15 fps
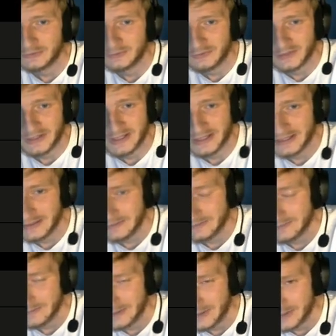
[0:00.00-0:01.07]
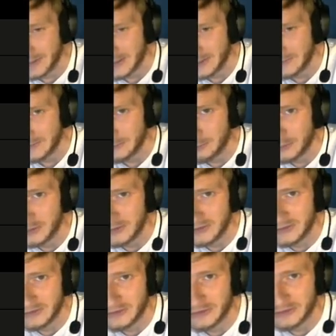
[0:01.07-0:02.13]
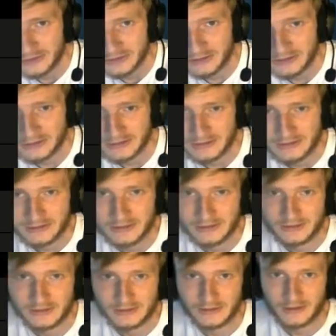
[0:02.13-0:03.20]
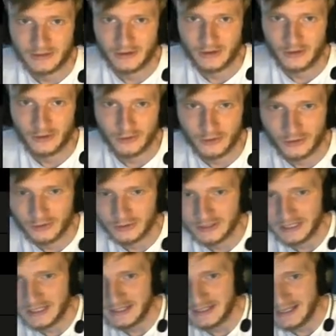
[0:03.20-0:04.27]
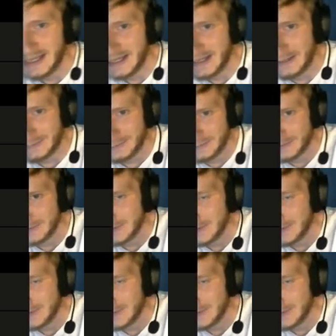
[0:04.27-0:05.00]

for that, I'm gonna have to put it in hard hard AF,